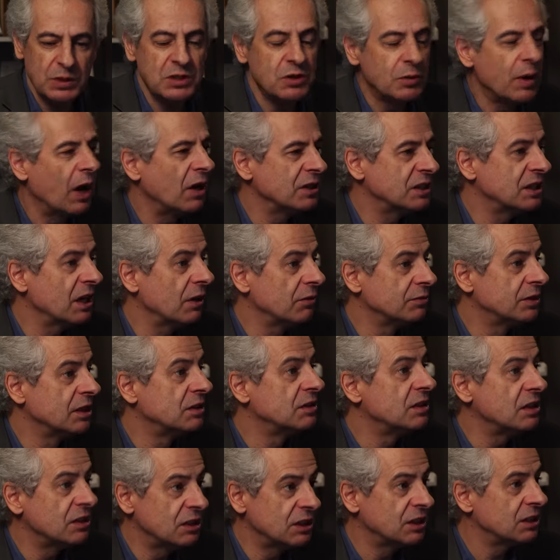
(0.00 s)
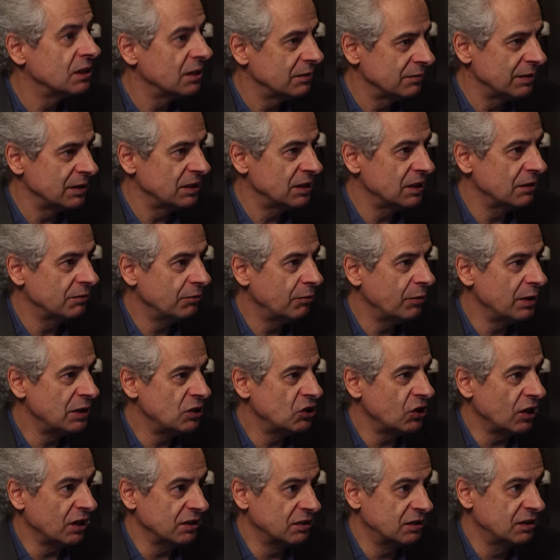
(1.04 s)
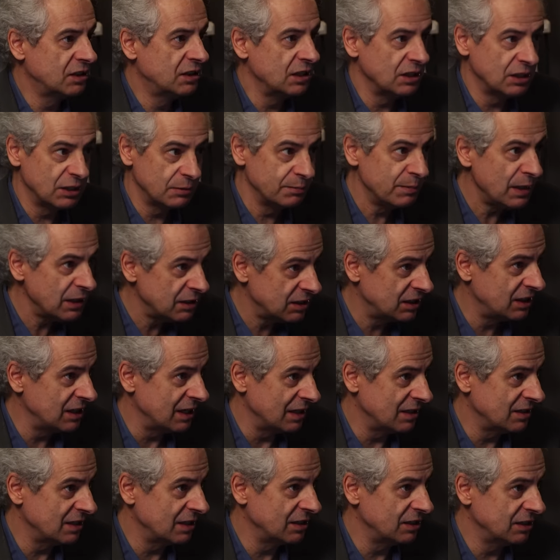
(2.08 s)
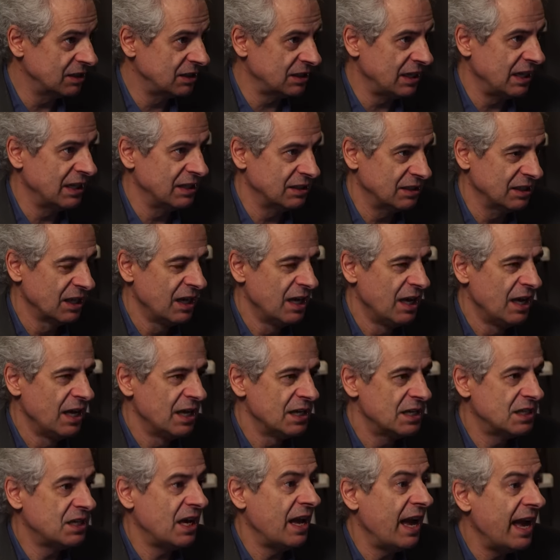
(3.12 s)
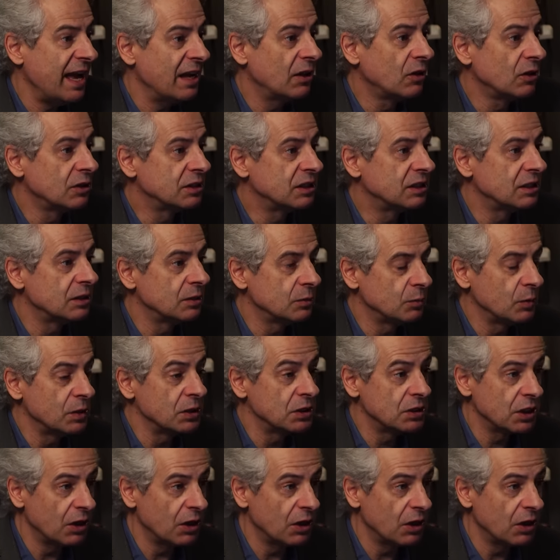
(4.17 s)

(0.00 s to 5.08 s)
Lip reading: We do ourselves a disservice if we just dismiss it as tales that were